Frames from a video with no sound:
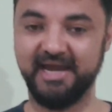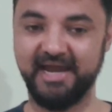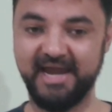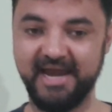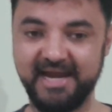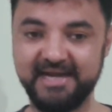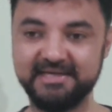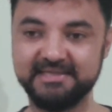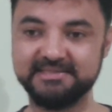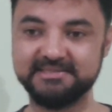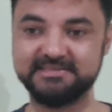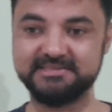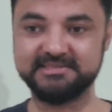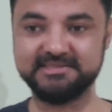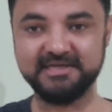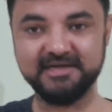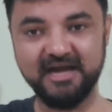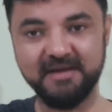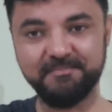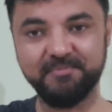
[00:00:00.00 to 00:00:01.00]
And
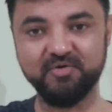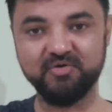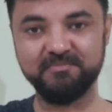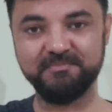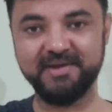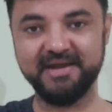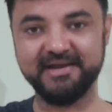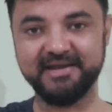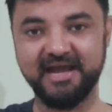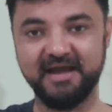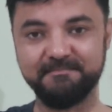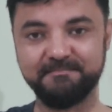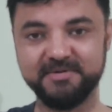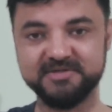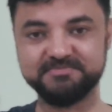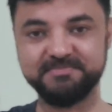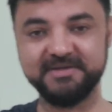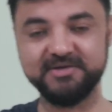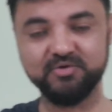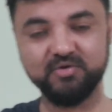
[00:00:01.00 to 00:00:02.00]
Singapore mein
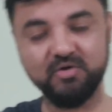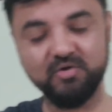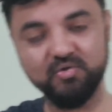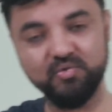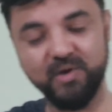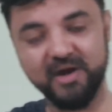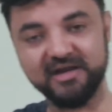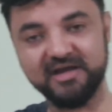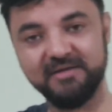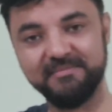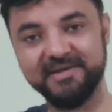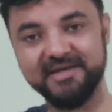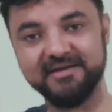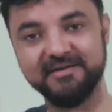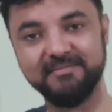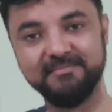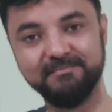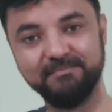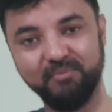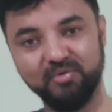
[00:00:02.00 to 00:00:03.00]
campus mein, you know who are
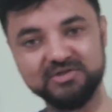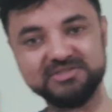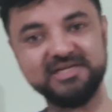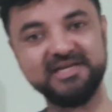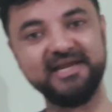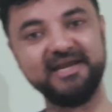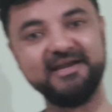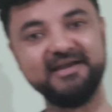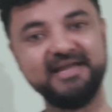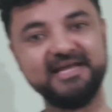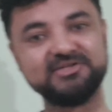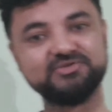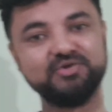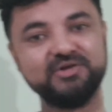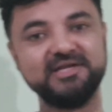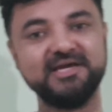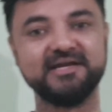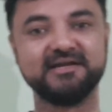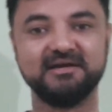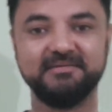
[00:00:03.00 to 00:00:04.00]
coming? Mostly Indians
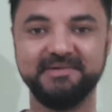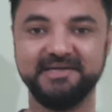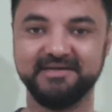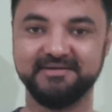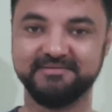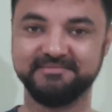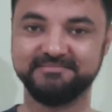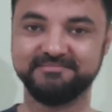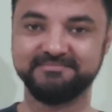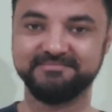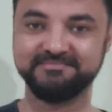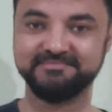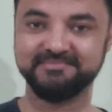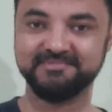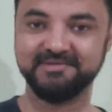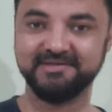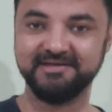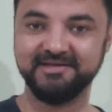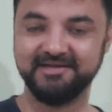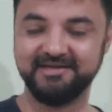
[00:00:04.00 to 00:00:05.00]
only are coming.
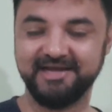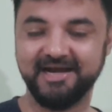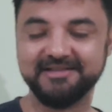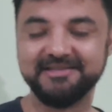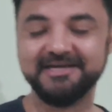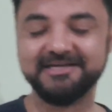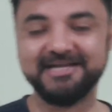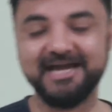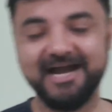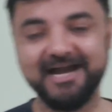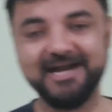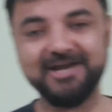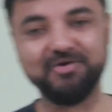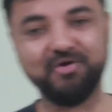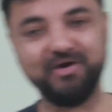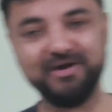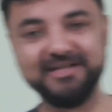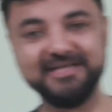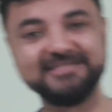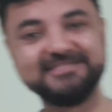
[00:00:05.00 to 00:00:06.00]
Yeah, the target
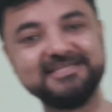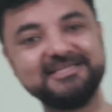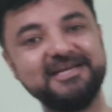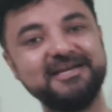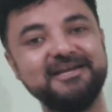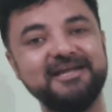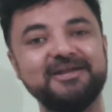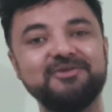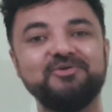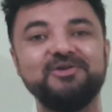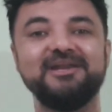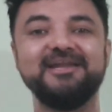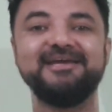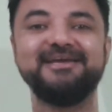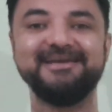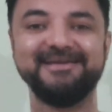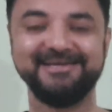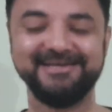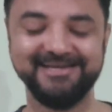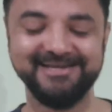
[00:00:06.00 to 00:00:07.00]
audience is Indian
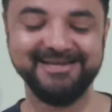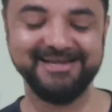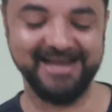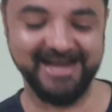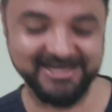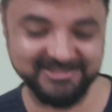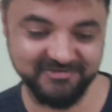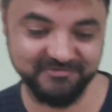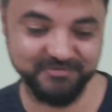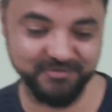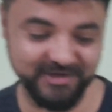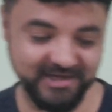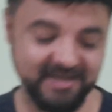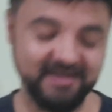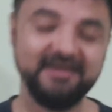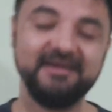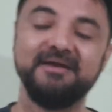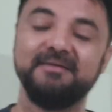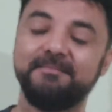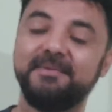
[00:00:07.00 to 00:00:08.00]
only as of
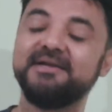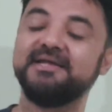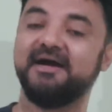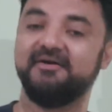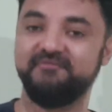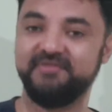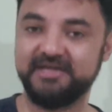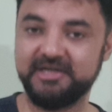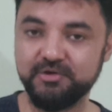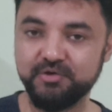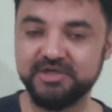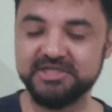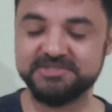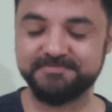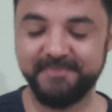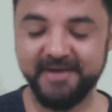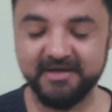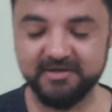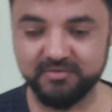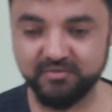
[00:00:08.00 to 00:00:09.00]
today. But yeah, with due
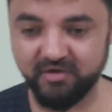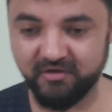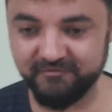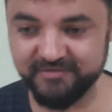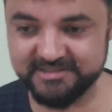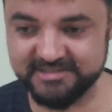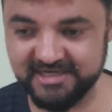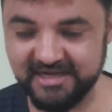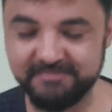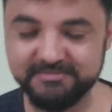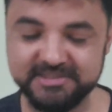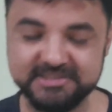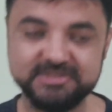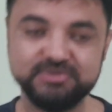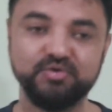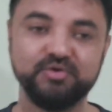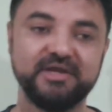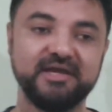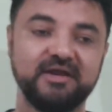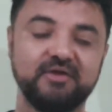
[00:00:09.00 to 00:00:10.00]
respect to, obviously I'm just
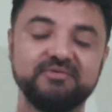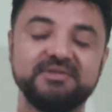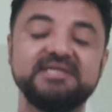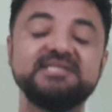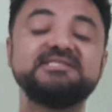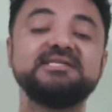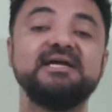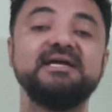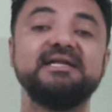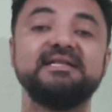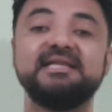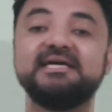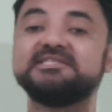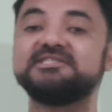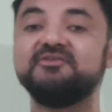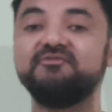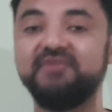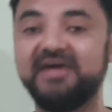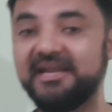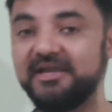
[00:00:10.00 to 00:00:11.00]
joking around this,
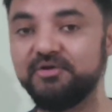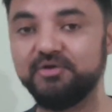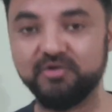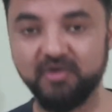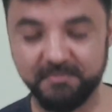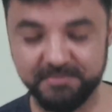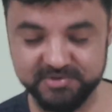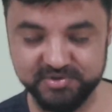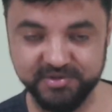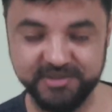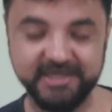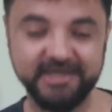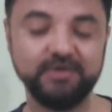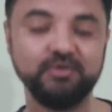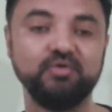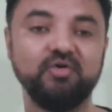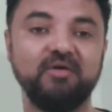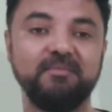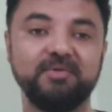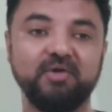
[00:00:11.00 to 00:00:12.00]
there's a very good opportunity
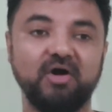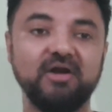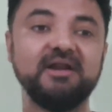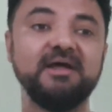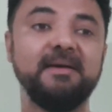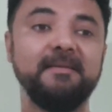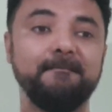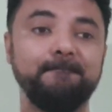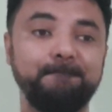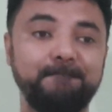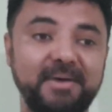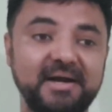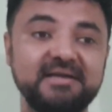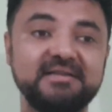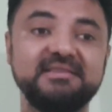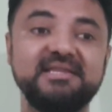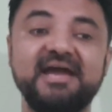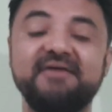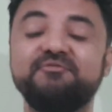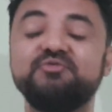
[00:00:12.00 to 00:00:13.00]
to go abroad,
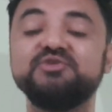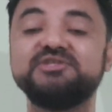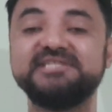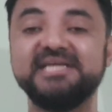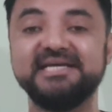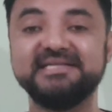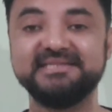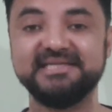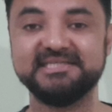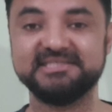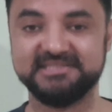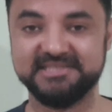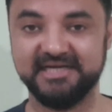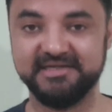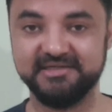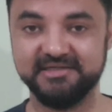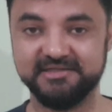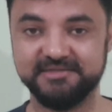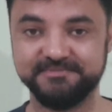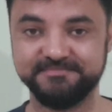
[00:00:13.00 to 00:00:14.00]
but they have to change their
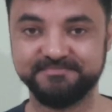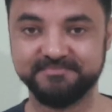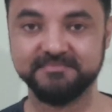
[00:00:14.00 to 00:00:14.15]
standard.